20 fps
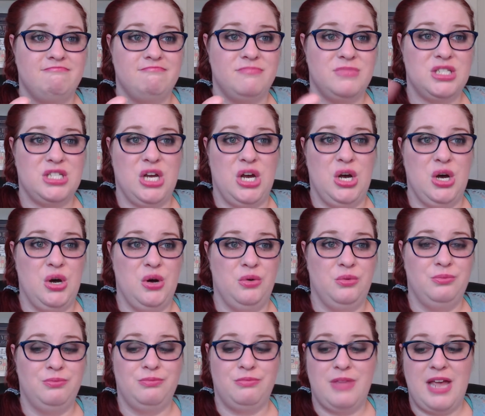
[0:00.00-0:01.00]

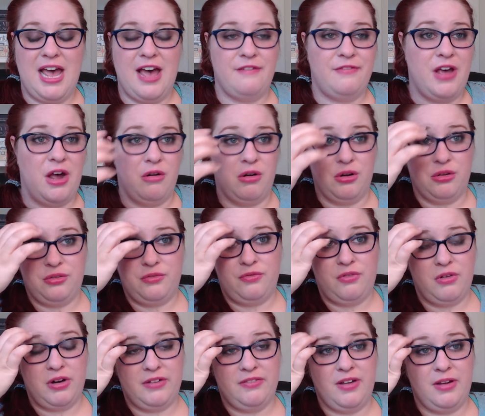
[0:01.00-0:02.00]
So half hour,
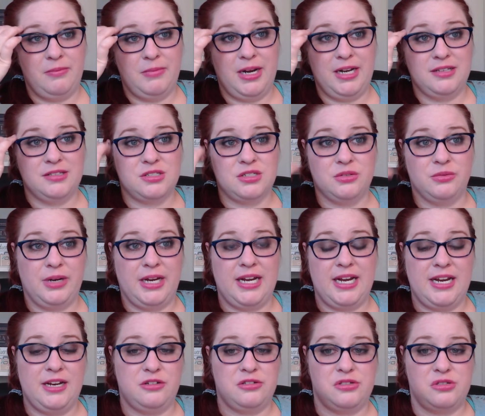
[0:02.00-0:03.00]
45 minutes to read
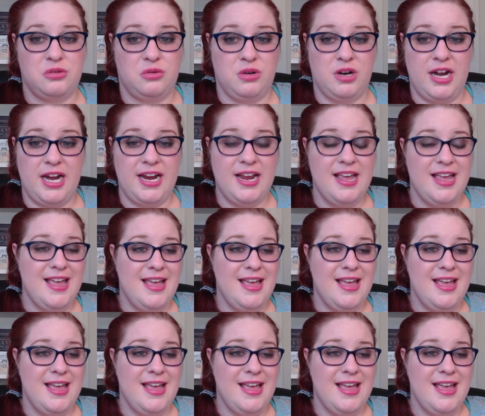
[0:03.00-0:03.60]
each story.